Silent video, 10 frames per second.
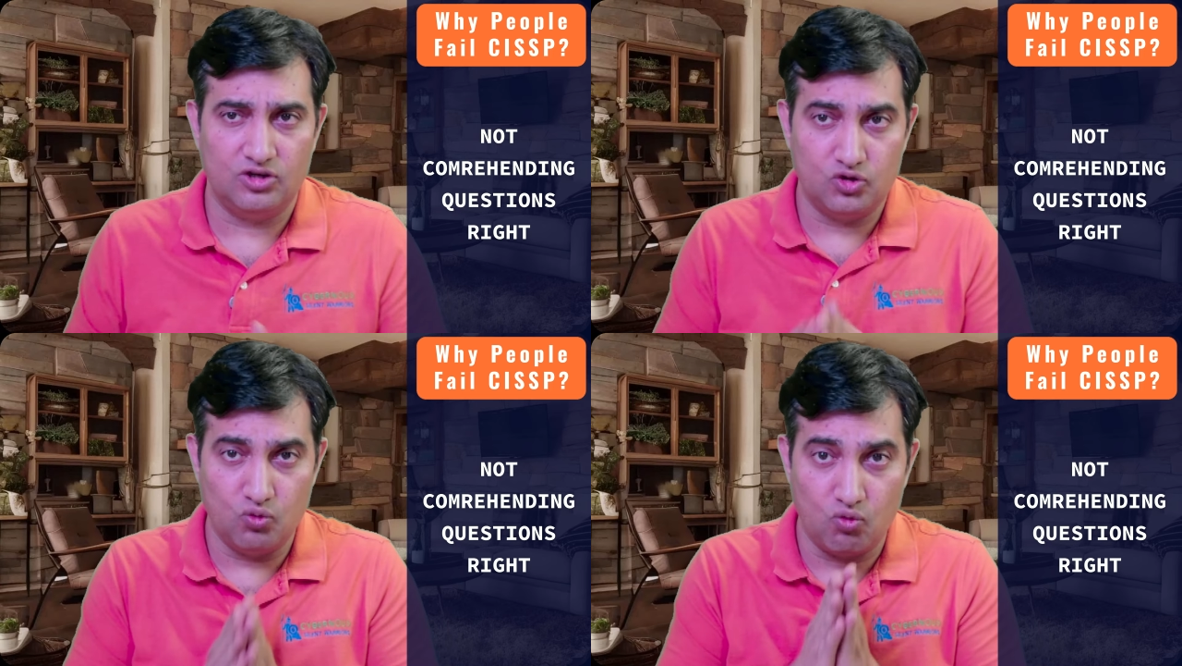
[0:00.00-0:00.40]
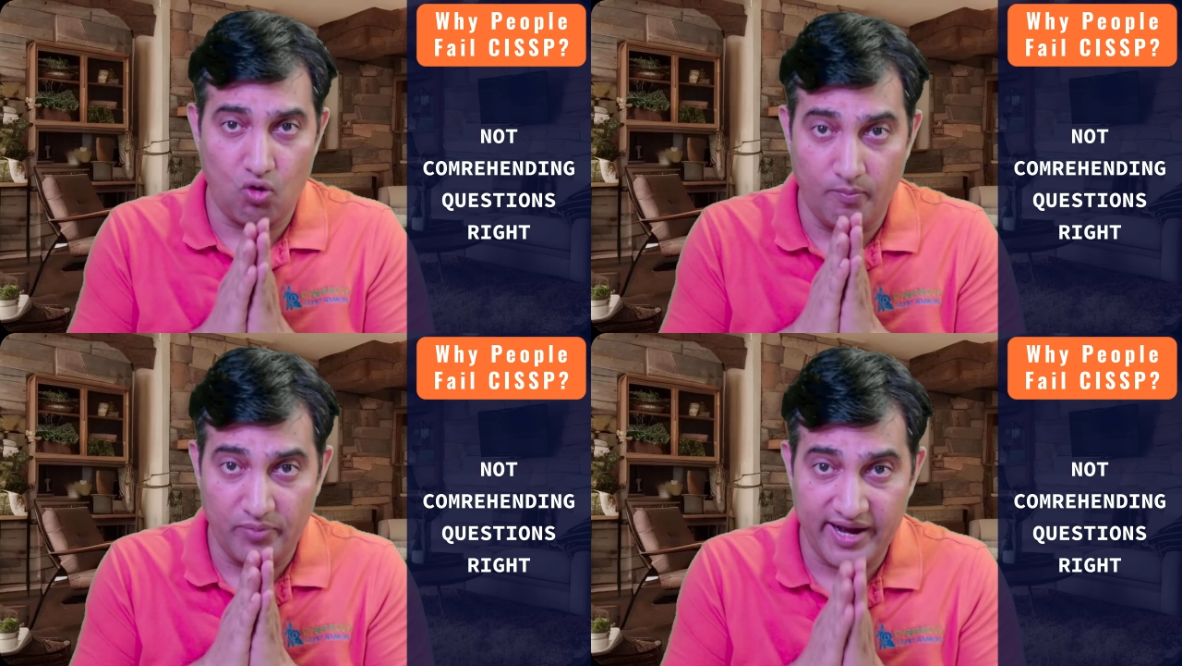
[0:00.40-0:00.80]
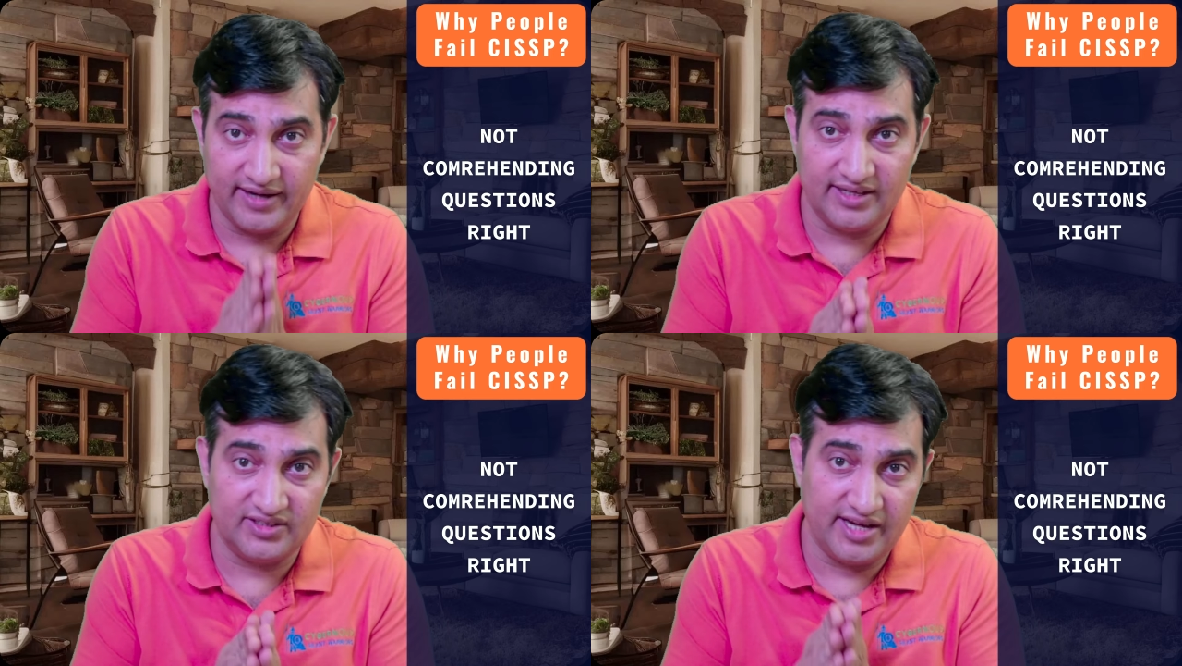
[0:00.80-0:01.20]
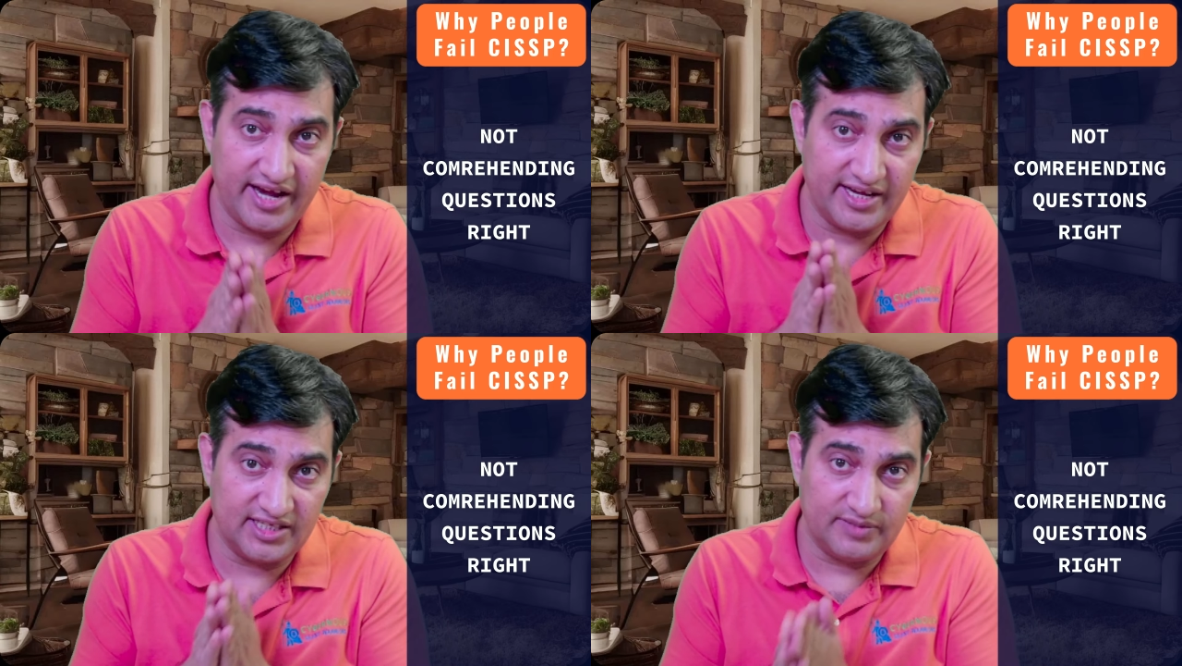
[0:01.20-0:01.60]
to comprehend the
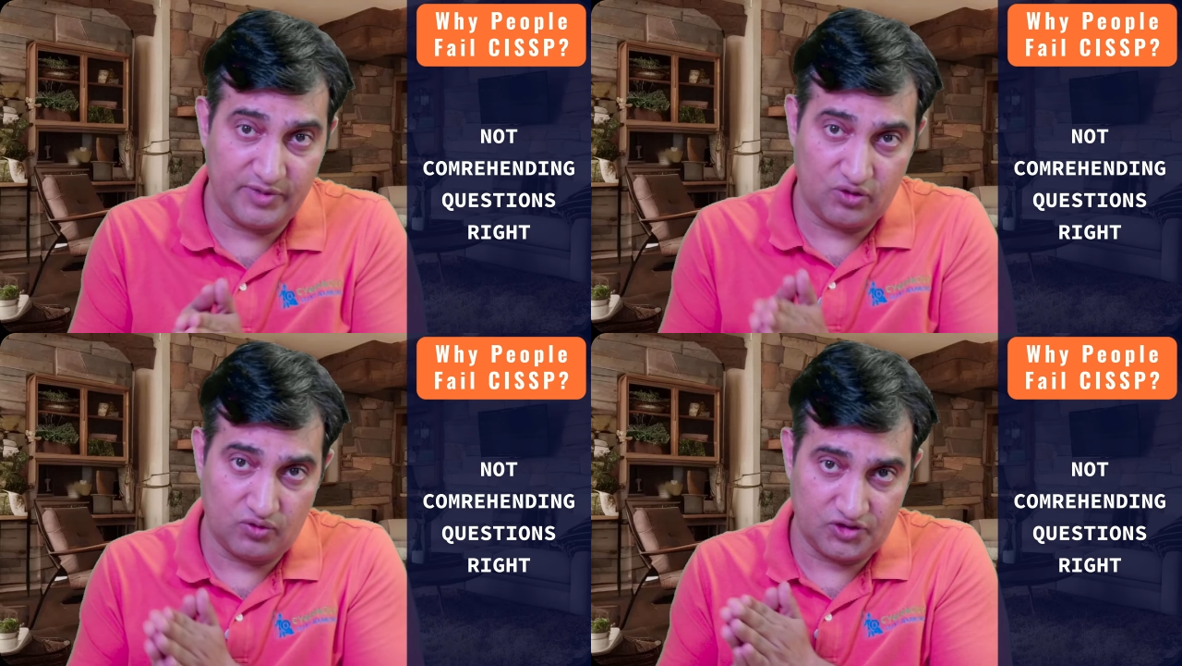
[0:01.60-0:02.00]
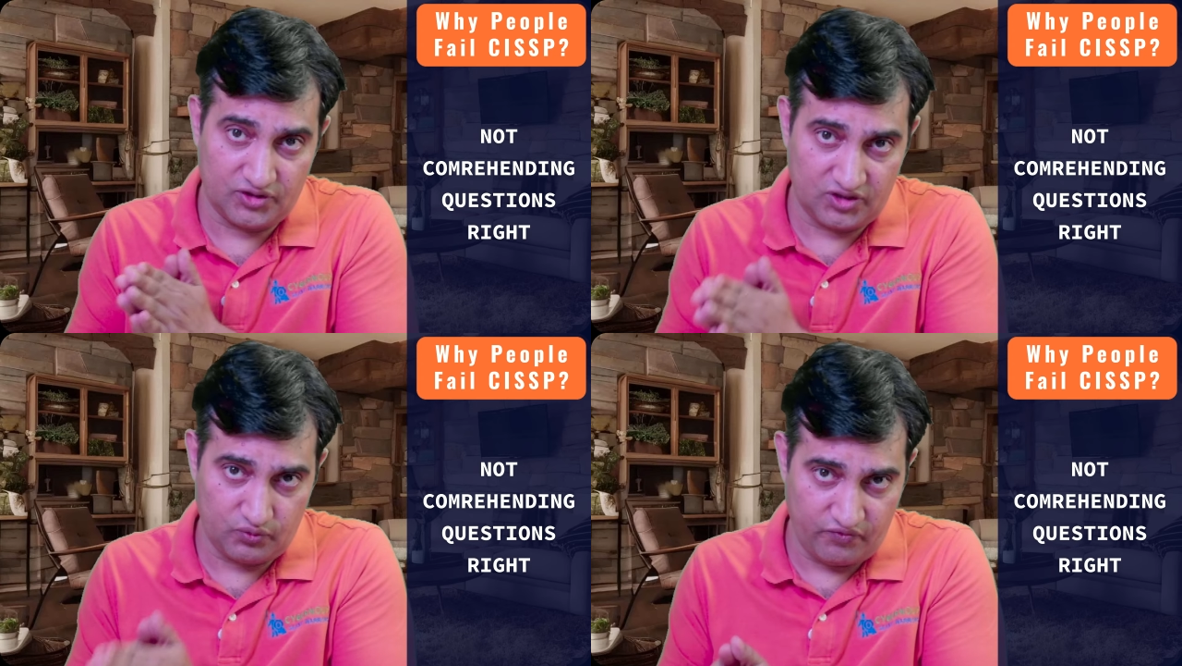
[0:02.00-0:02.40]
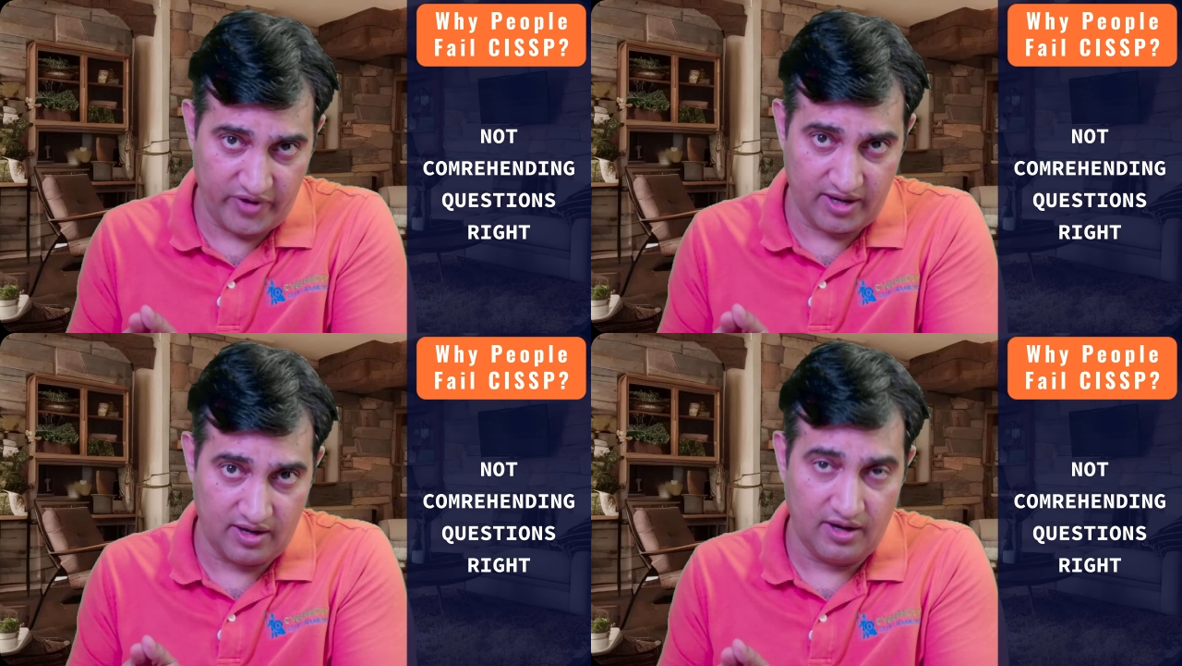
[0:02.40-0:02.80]
CISSP questions well.